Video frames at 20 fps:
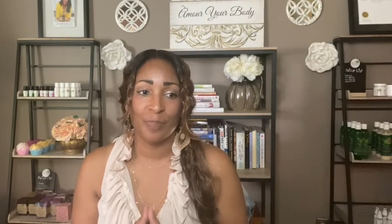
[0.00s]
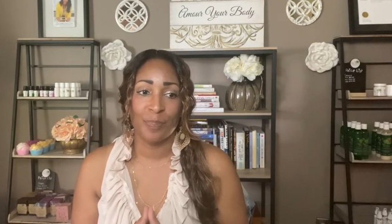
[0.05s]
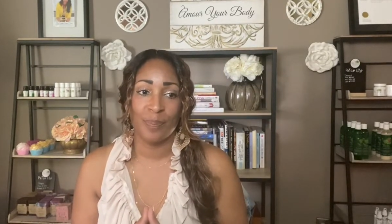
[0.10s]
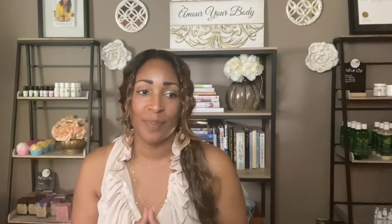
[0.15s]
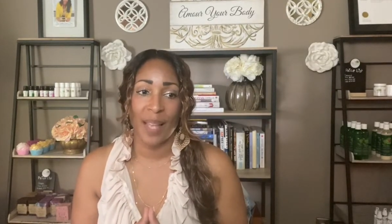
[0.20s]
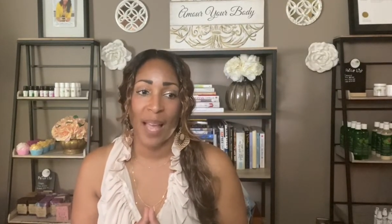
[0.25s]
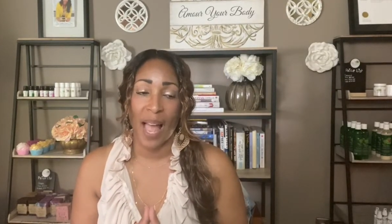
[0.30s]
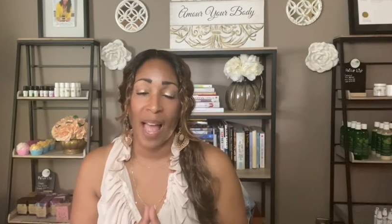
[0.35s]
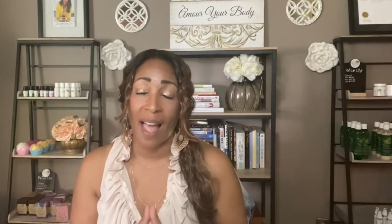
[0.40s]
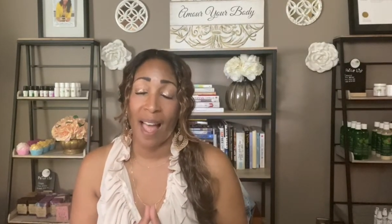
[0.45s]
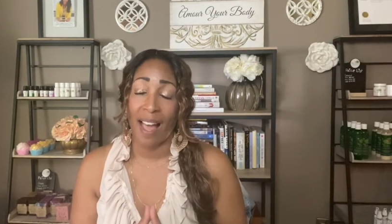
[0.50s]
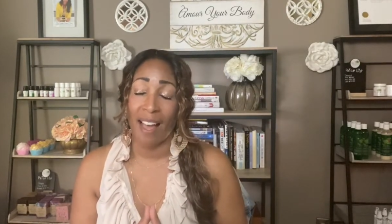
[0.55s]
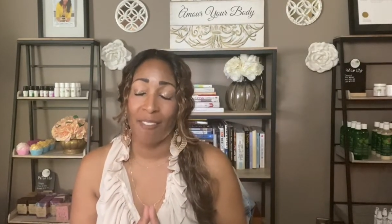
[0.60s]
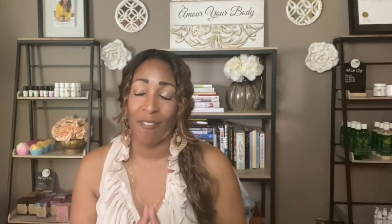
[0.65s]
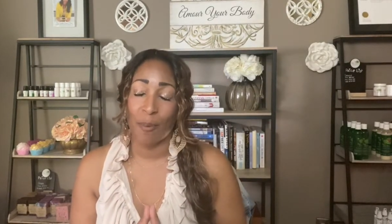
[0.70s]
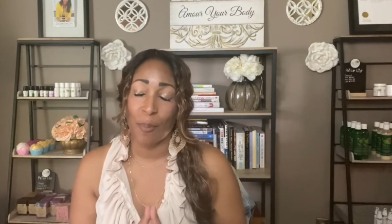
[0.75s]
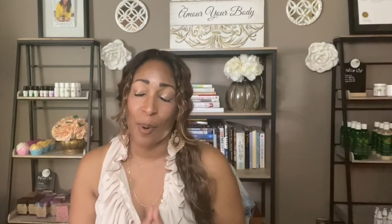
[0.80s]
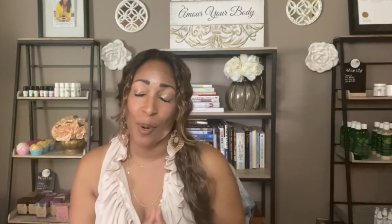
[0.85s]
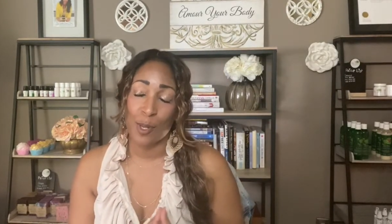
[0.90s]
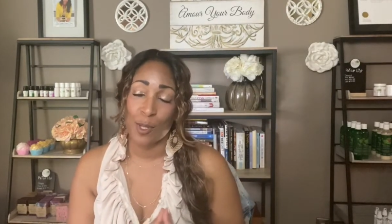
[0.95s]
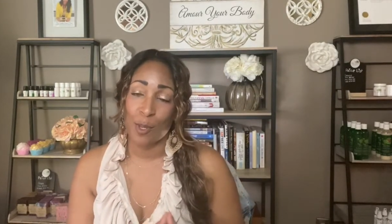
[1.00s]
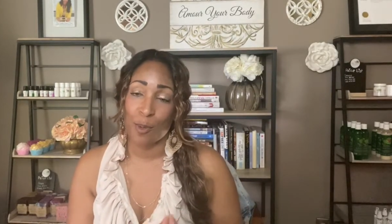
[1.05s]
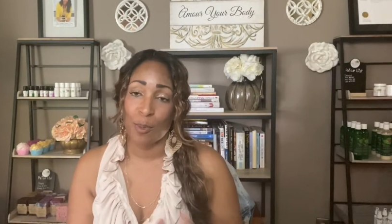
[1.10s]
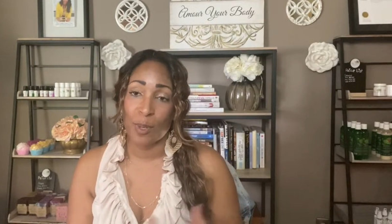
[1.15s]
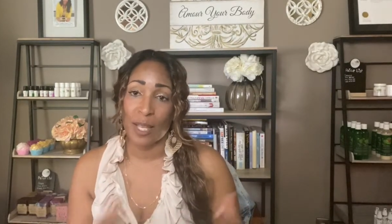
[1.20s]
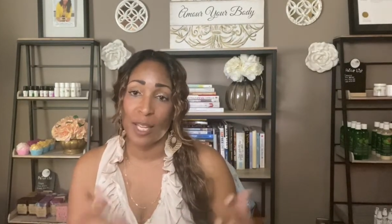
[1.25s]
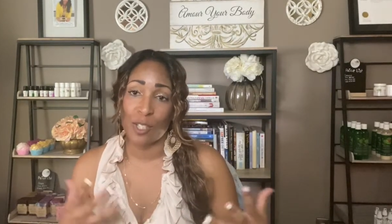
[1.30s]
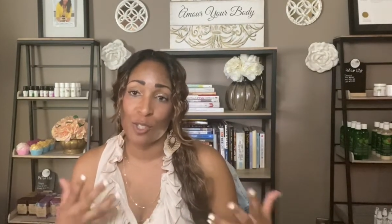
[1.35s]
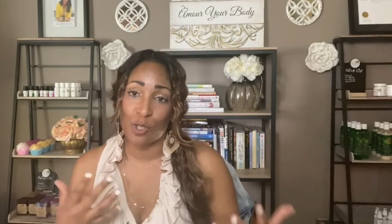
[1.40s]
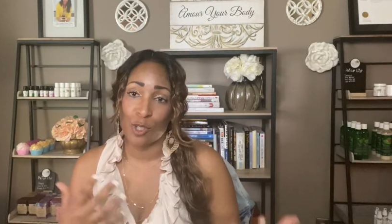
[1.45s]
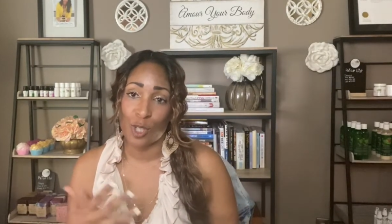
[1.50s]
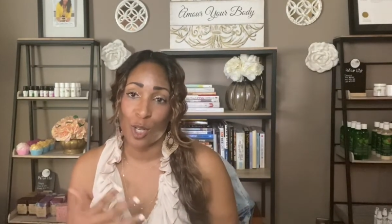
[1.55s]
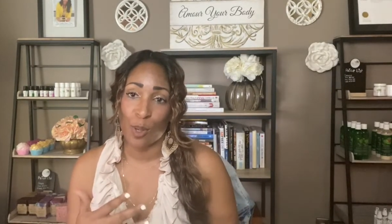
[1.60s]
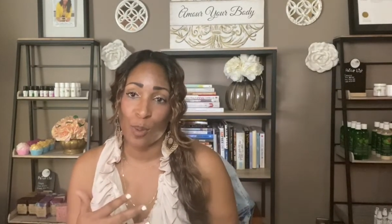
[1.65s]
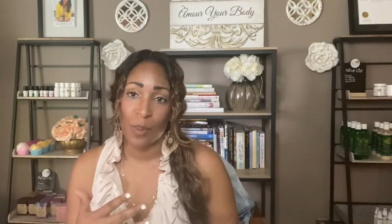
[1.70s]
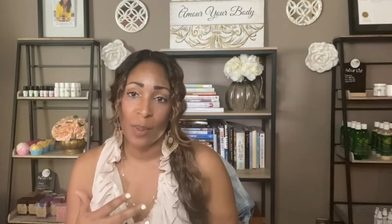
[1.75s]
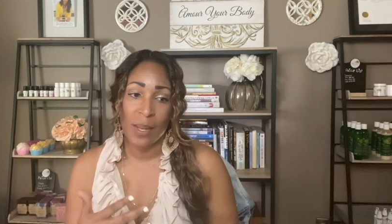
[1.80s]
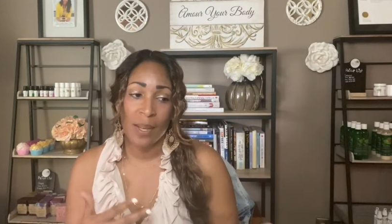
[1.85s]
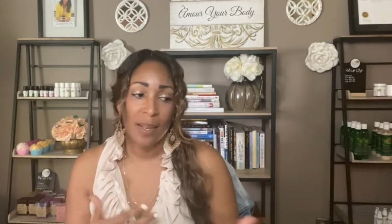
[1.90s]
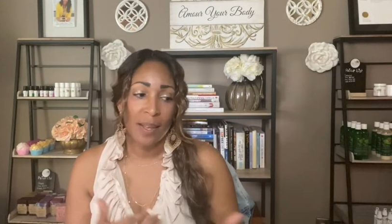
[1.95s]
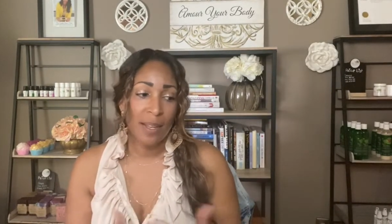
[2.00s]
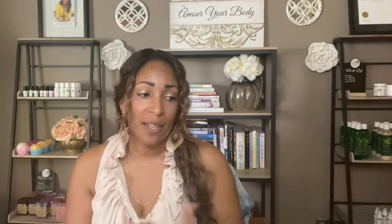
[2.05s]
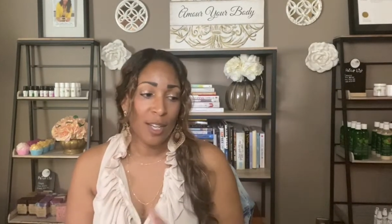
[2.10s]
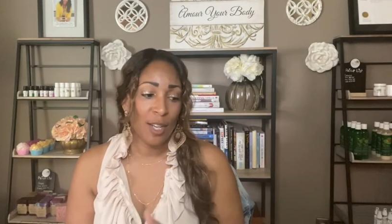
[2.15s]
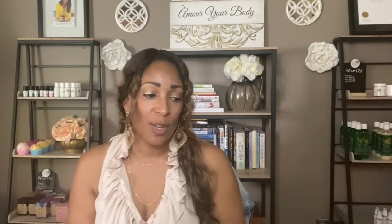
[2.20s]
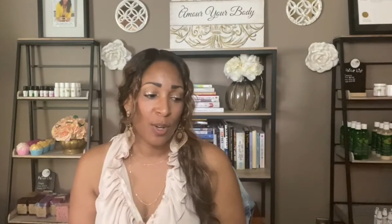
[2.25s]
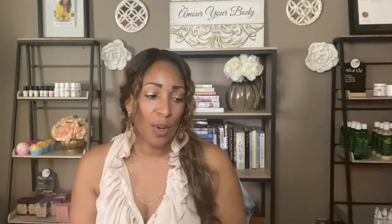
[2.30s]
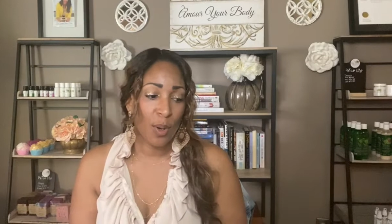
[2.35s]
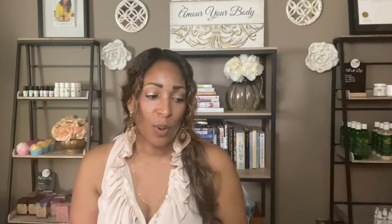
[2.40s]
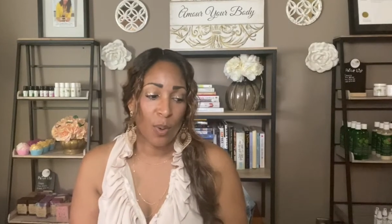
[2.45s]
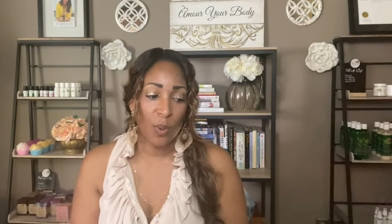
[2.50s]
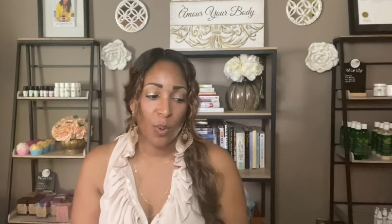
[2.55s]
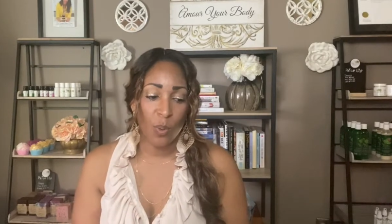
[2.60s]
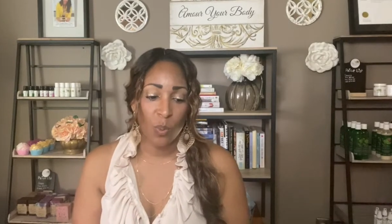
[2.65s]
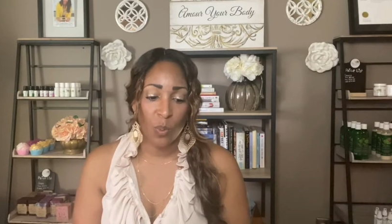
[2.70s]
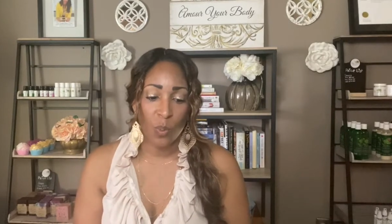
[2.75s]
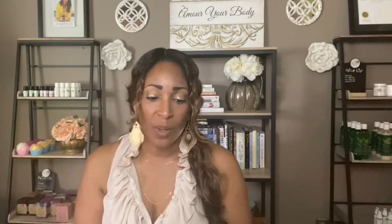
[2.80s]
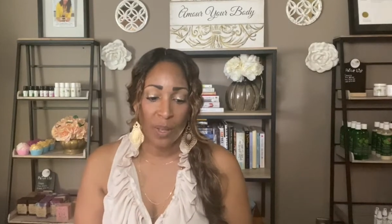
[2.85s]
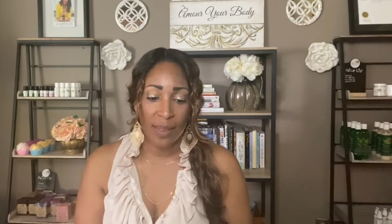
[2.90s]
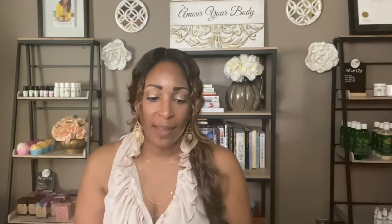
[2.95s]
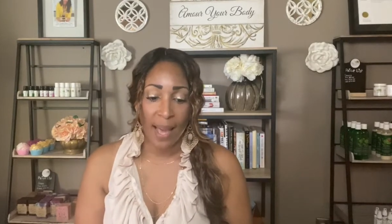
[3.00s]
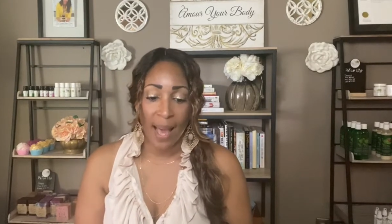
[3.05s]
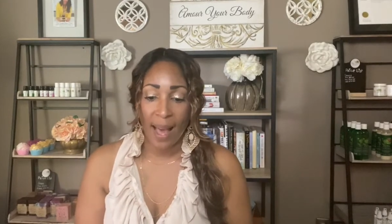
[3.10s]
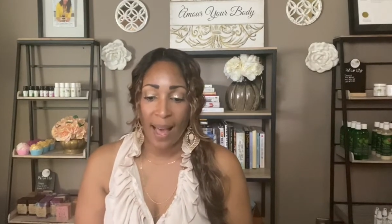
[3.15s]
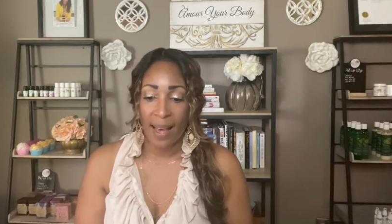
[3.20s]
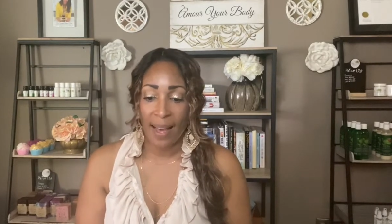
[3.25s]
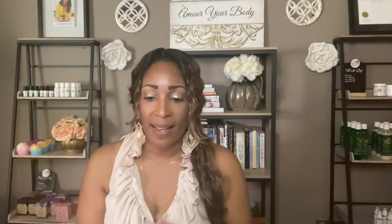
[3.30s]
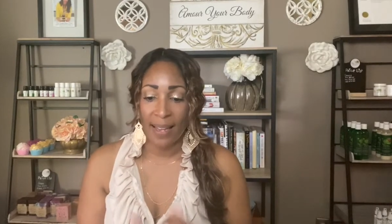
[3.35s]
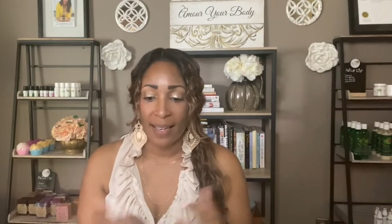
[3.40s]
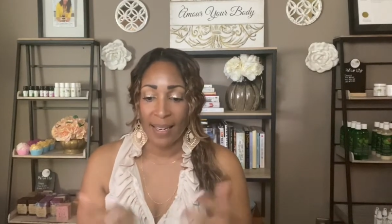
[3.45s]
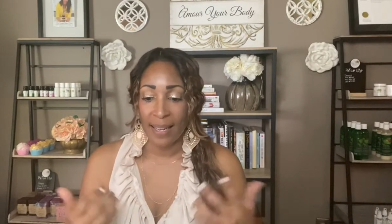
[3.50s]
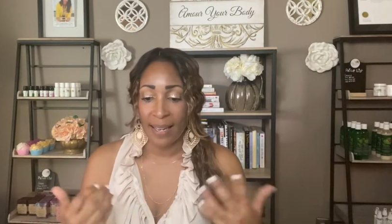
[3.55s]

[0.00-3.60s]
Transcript: I have a personal relationship, with God,